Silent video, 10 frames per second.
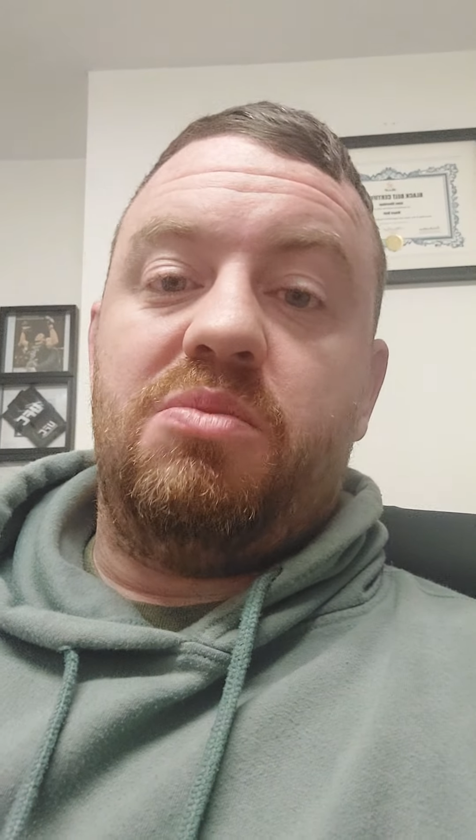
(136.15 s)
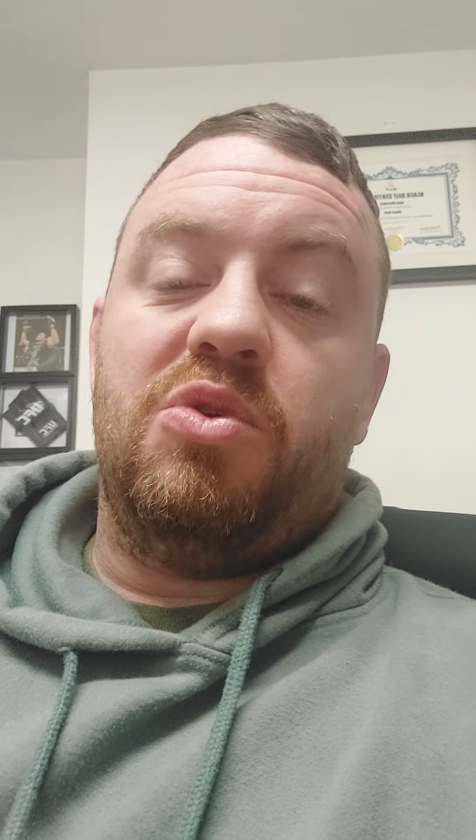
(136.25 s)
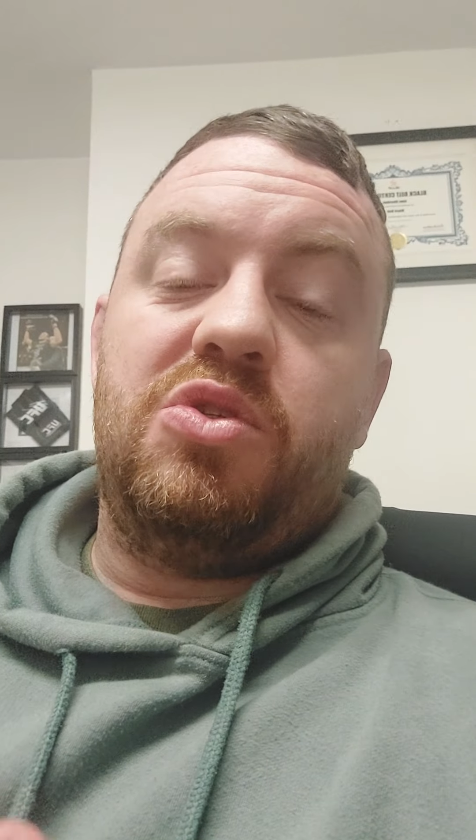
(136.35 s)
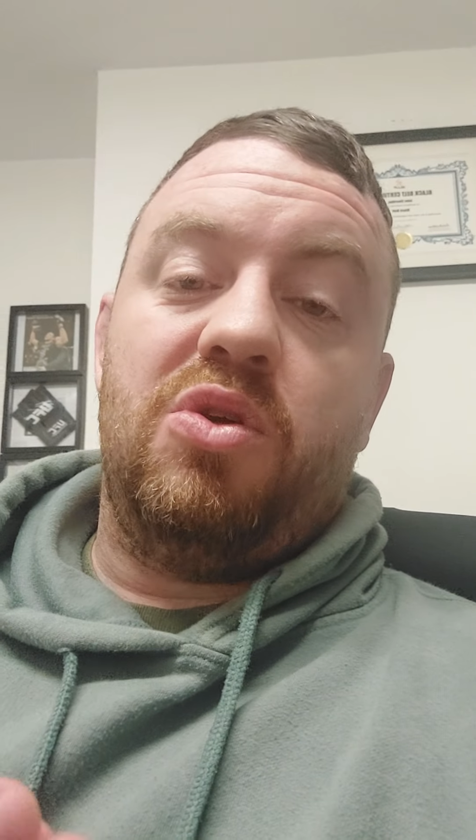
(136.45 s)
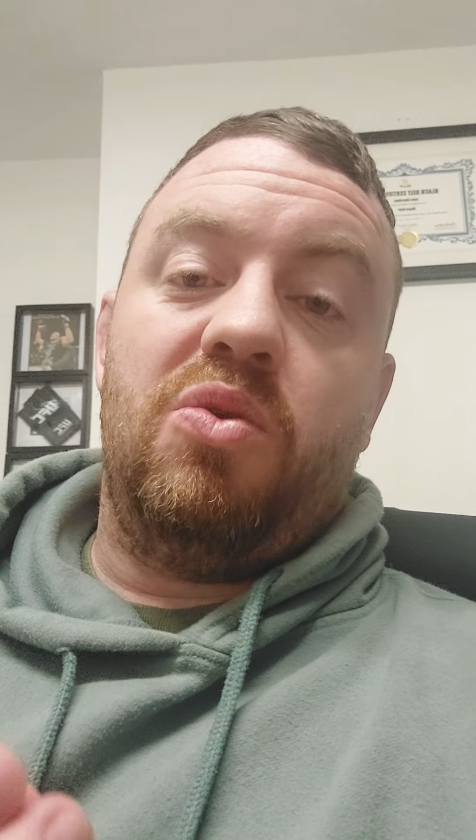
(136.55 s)
The
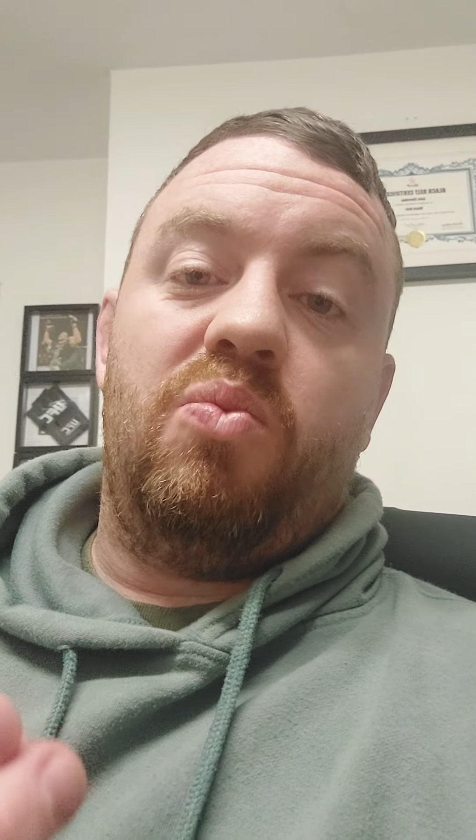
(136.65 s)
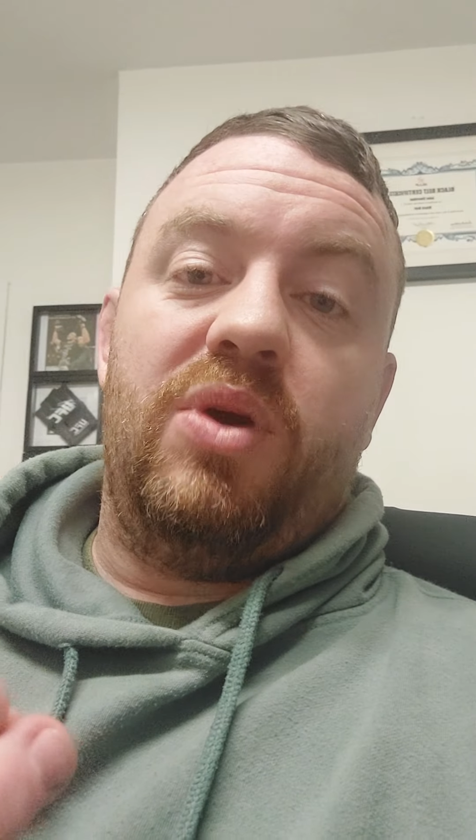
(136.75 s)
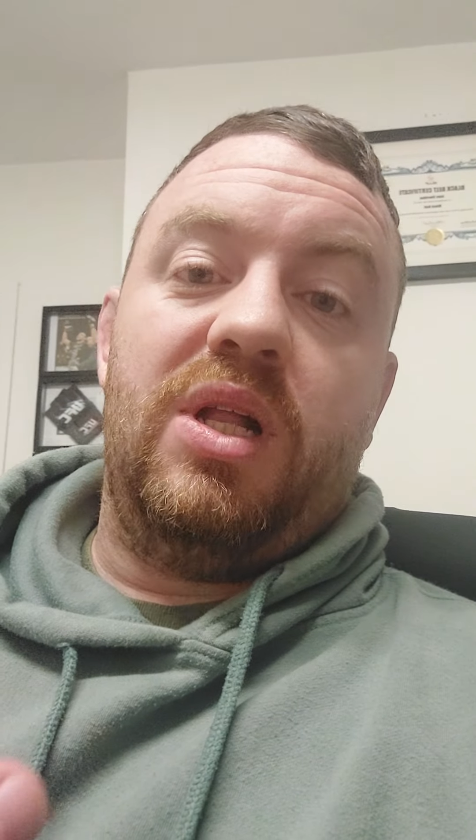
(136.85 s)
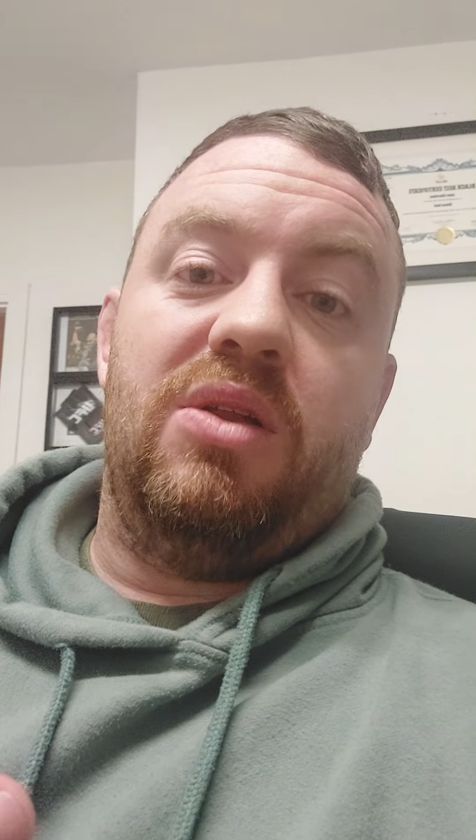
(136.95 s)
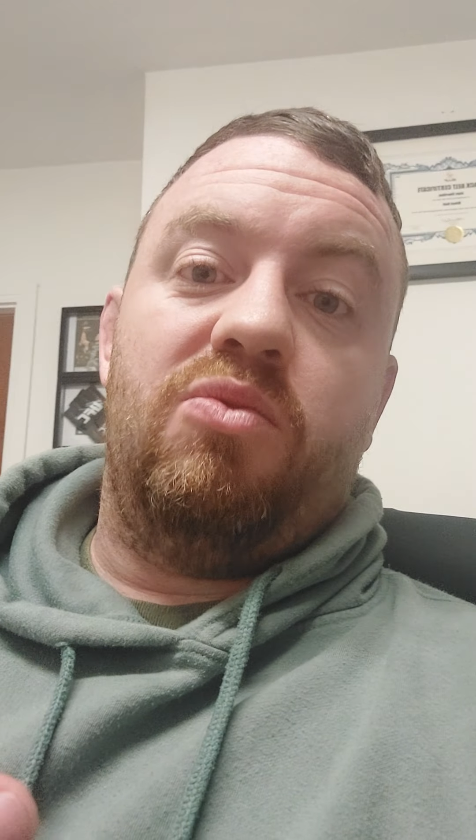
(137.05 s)
muscle
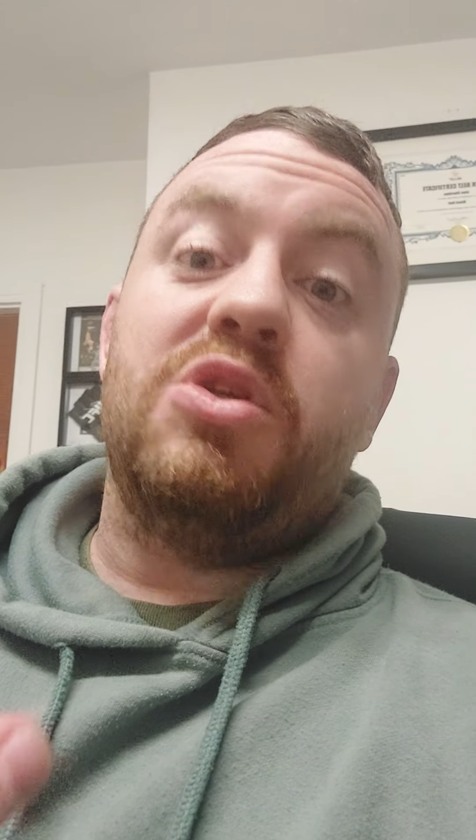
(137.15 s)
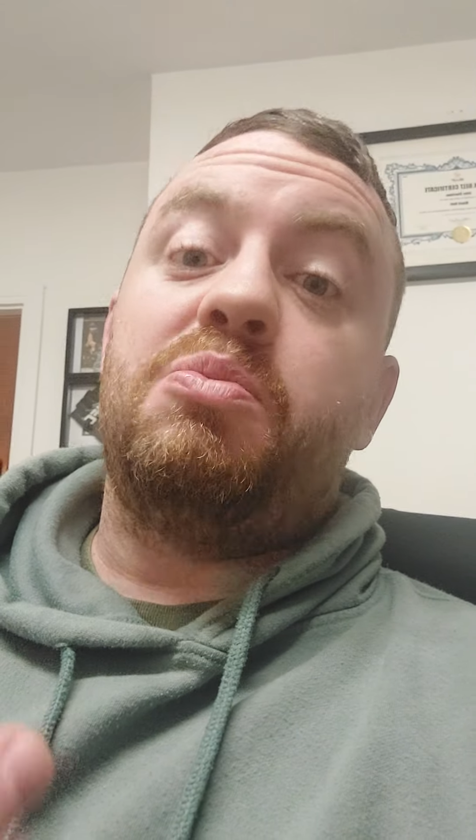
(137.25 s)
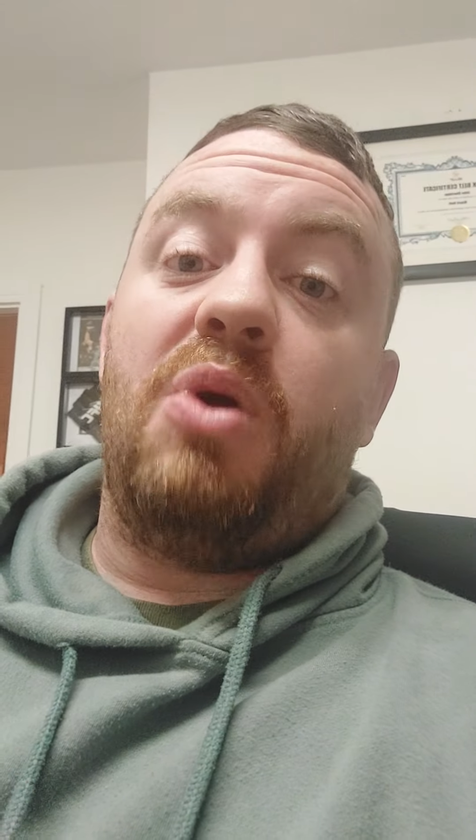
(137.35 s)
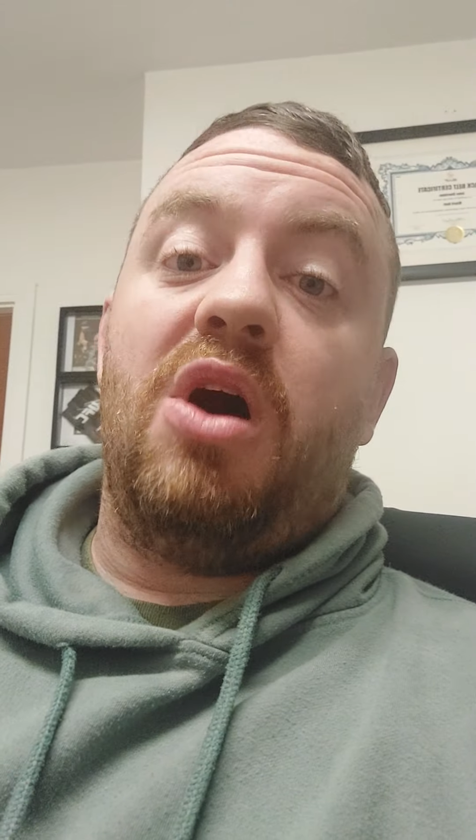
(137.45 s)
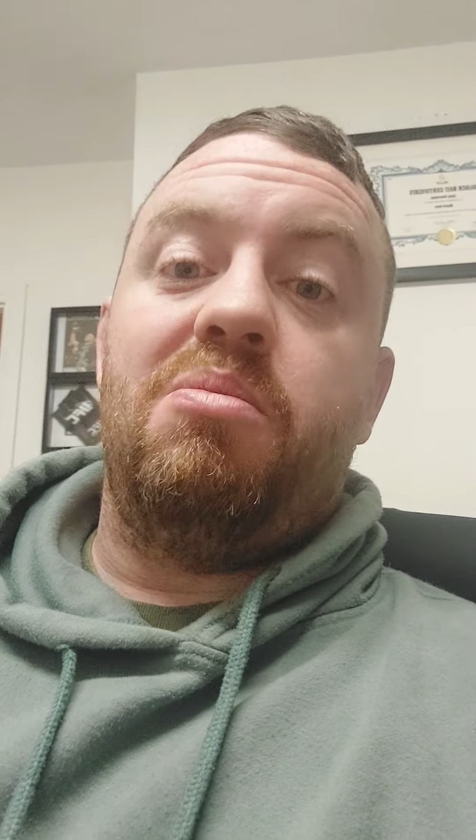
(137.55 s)
will
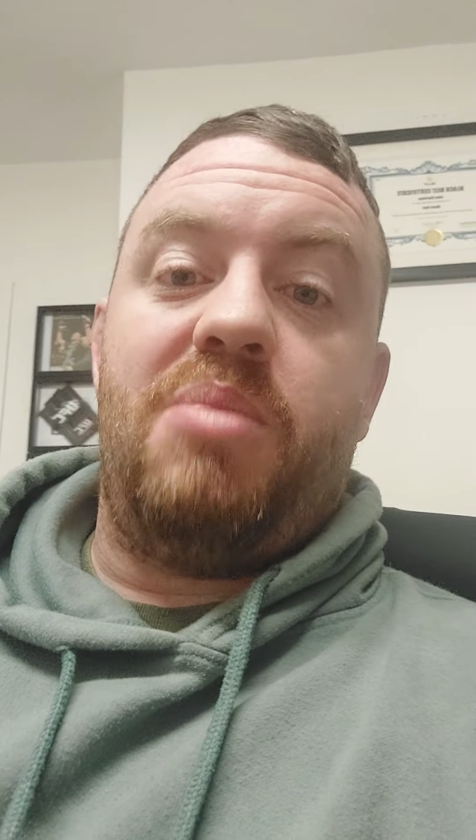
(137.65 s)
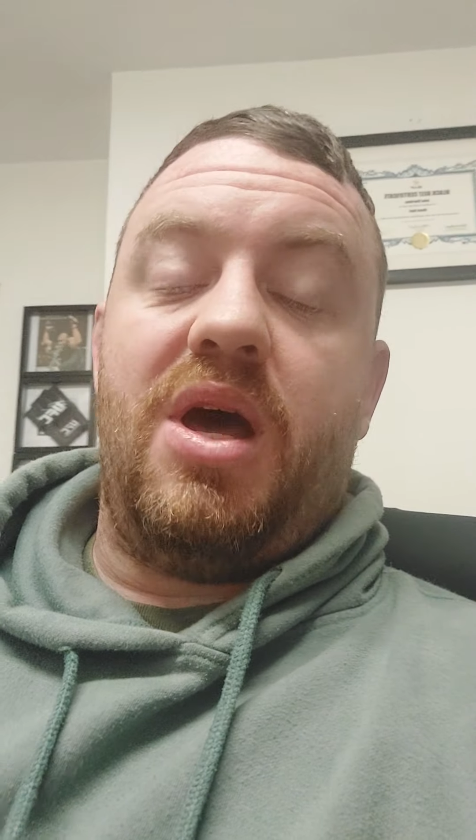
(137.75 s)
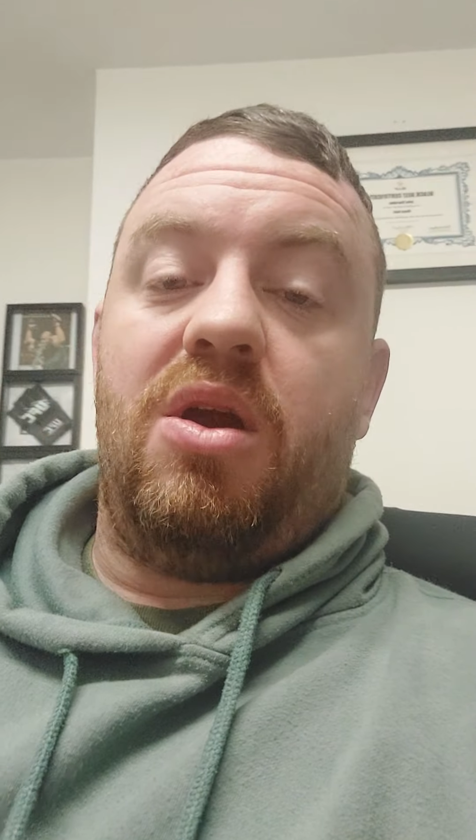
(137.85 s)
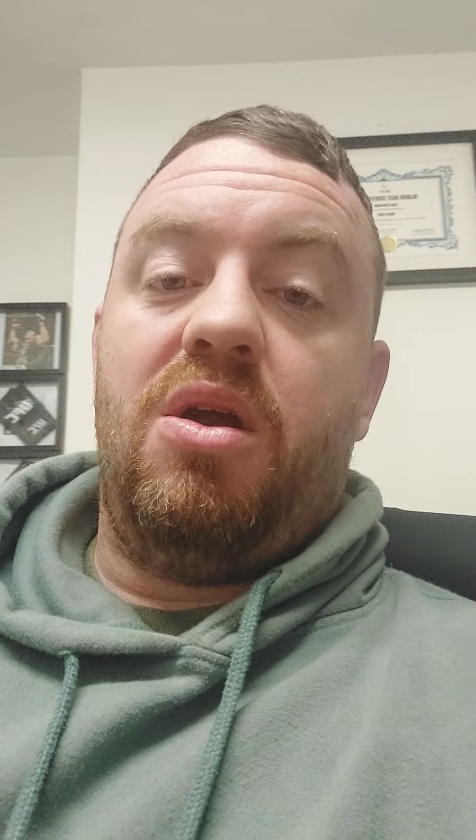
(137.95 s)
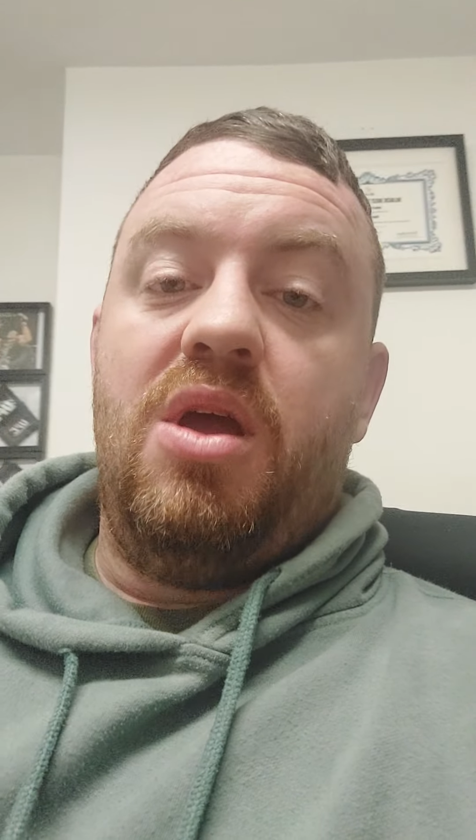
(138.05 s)
respond
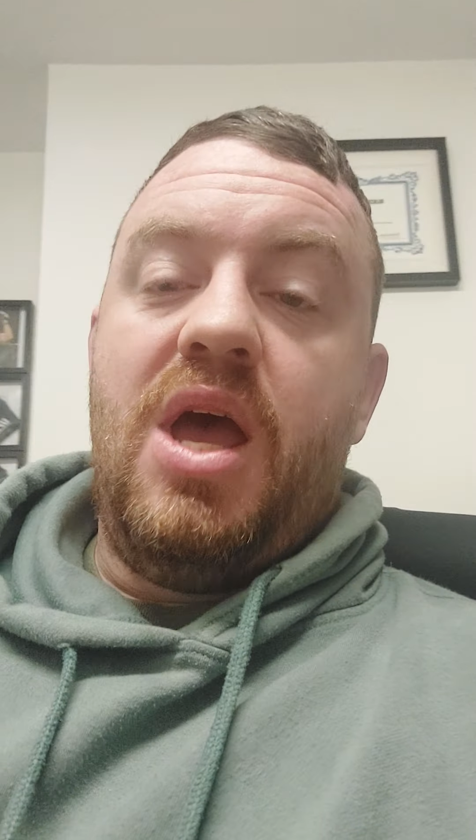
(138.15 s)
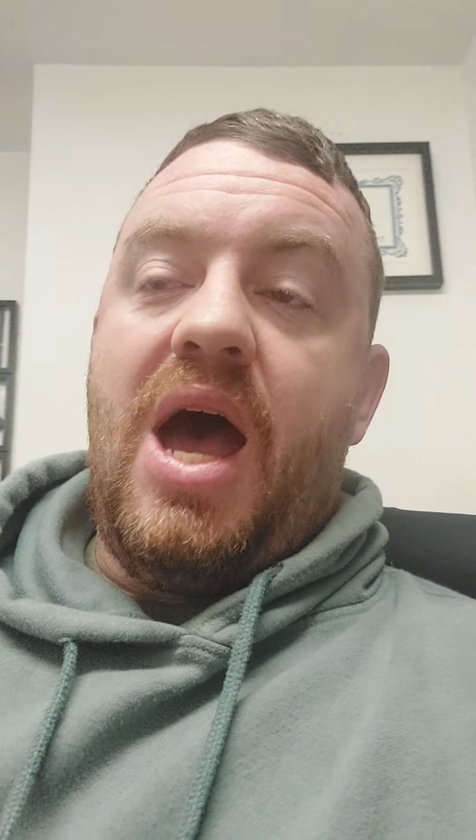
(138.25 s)
better